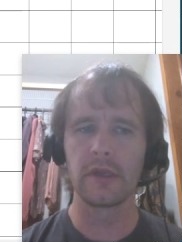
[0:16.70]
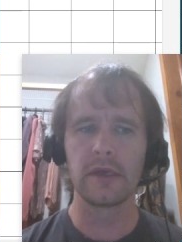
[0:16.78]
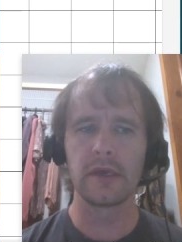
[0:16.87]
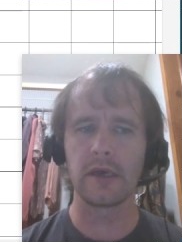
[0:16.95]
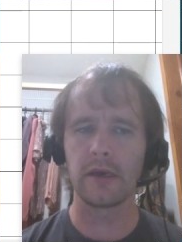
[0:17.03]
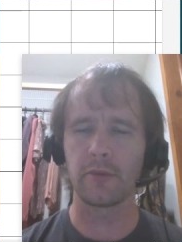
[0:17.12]

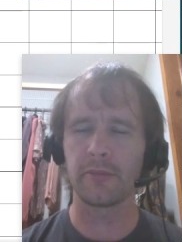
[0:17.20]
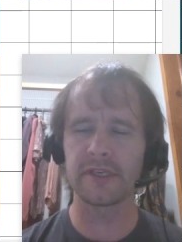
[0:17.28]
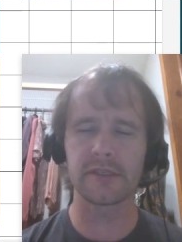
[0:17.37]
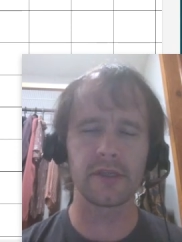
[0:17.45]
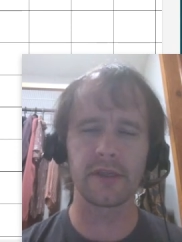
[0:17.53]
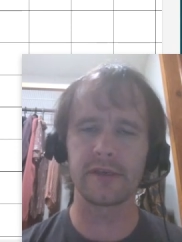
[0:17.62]
Uh, but
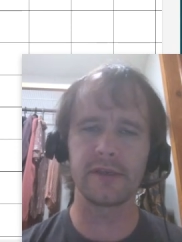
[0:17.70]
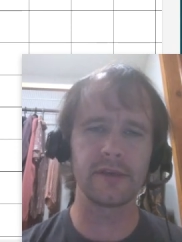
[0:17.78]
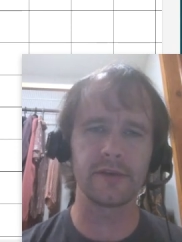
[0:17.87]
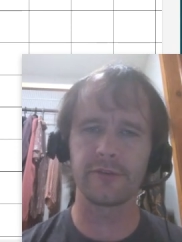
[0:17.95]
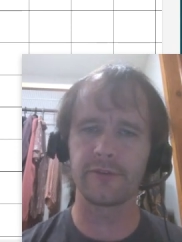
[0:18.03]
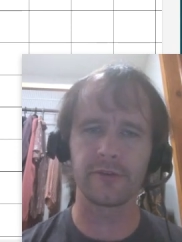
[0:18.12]
basically the idea
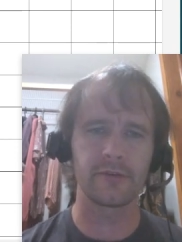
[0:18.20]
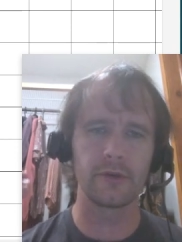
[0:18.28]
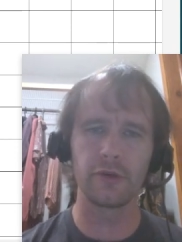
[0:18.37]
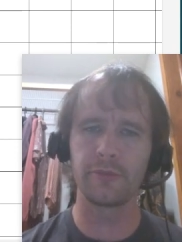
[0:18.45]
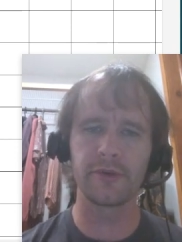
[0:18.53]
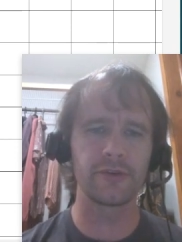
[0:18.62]
is just
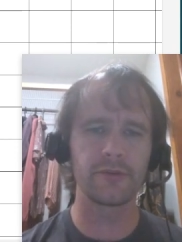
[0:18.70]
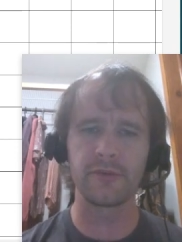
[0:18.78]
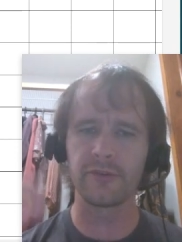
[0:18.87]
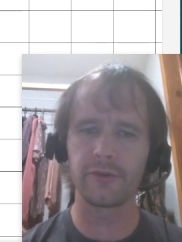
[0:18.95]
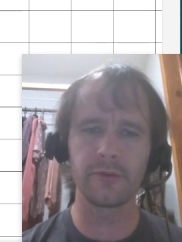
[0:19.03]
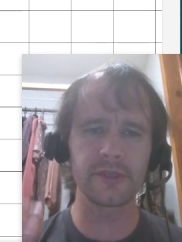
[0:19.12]
looping just
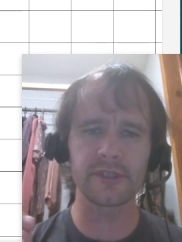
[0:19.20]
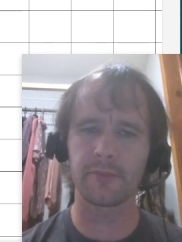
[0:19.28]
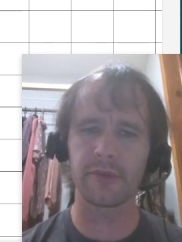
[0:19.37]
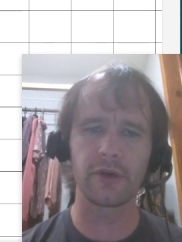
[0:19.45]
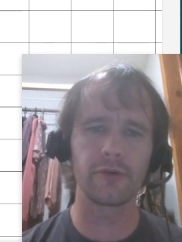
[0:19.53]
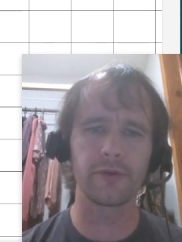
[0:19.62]
means doing
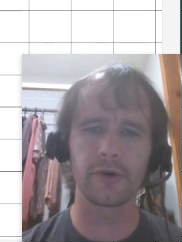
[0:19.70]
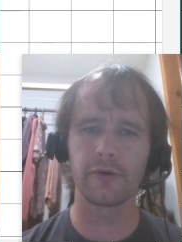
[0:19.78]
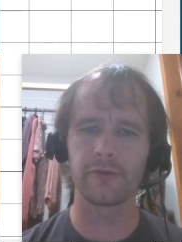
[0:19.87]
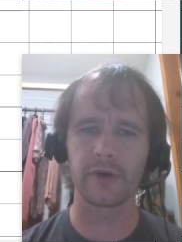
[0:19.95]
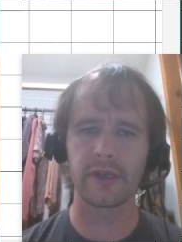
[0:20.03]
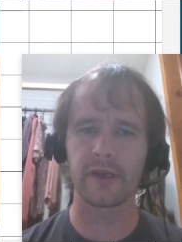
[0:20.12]
something over and
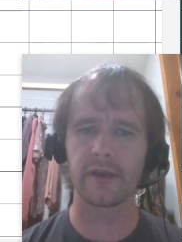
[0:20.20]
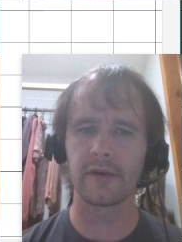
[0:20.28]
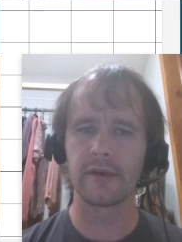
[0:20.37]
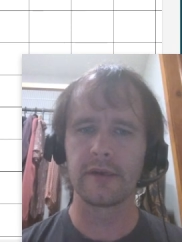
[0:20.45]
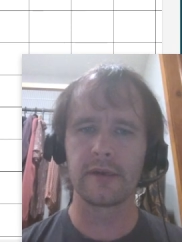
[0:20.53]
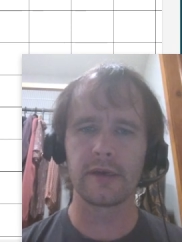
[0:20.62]
over again
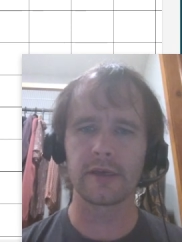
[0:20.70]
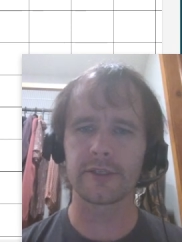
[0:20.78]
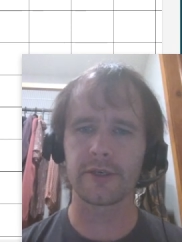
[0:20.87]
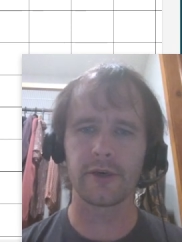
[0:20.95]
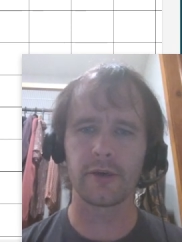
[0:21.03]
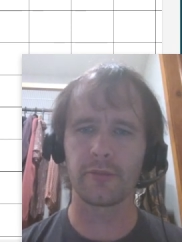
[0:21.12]
a
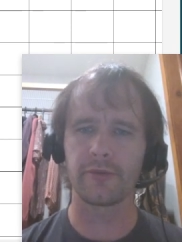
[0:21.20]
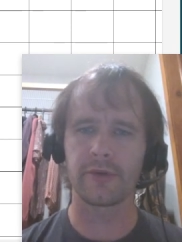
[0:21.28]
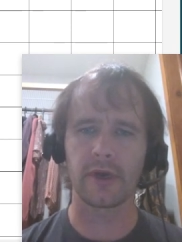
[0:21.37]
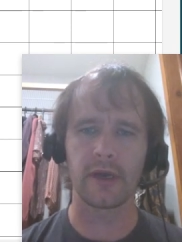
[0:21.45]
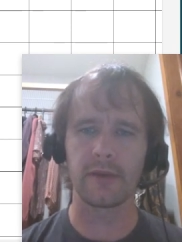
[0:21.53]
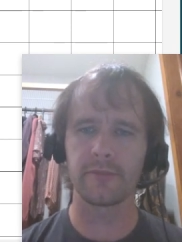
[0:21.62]
certain number of
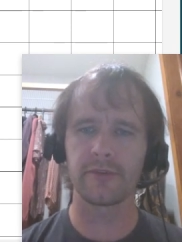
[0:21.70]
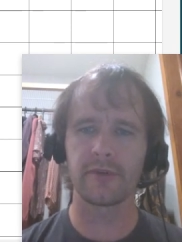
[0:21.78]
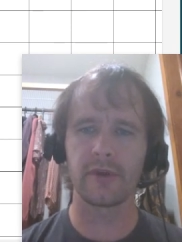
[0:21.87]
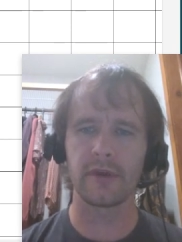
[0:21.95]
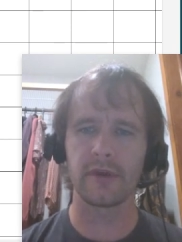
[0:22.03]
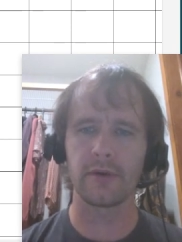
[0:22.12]
times
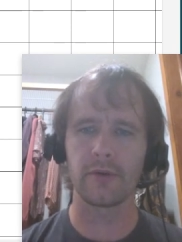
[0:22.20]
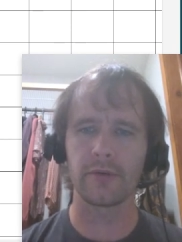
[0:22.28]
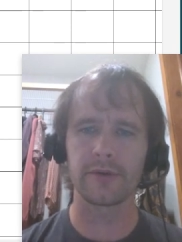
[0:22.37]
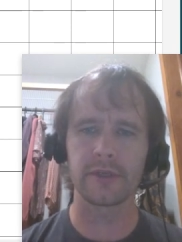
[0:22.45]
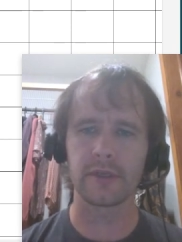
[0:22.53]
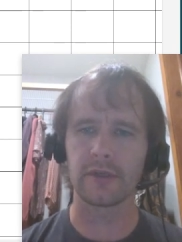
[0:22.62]
uh, or
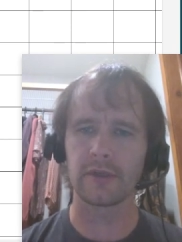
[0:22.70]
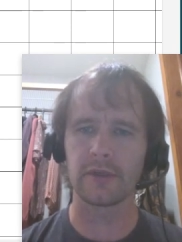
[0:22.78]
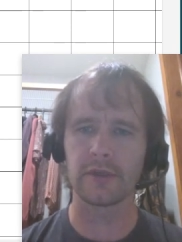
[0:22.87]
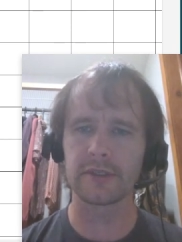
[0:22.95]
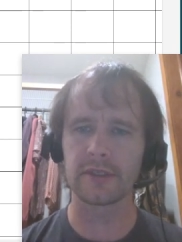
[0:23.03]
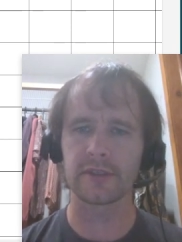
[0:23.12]
until
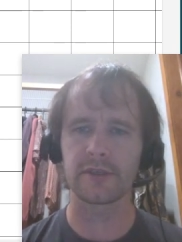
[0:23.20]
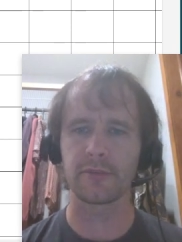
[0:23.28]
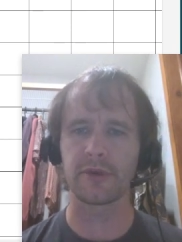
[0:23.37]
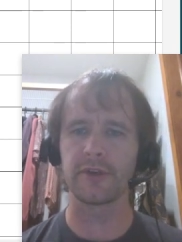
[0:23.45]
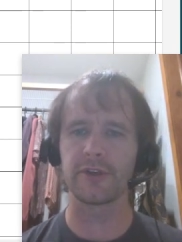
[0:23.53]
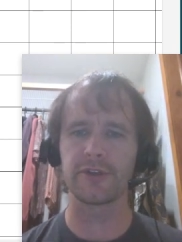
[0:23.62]
until some
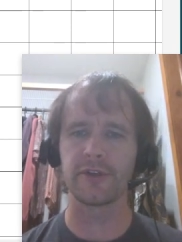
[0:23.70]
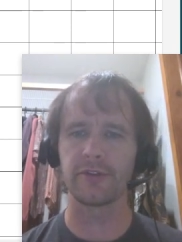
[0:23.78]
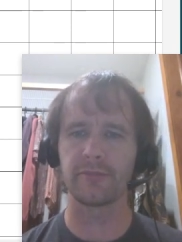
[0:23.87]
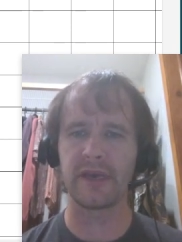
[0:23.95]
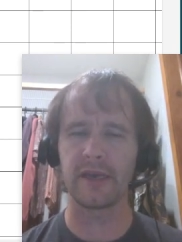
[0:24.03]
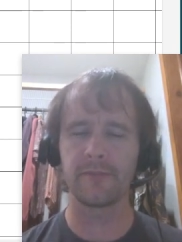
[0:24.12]
condition is
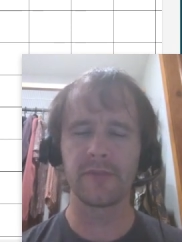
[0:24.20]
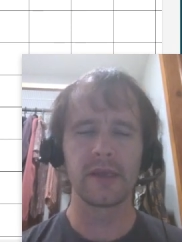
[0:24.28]
met.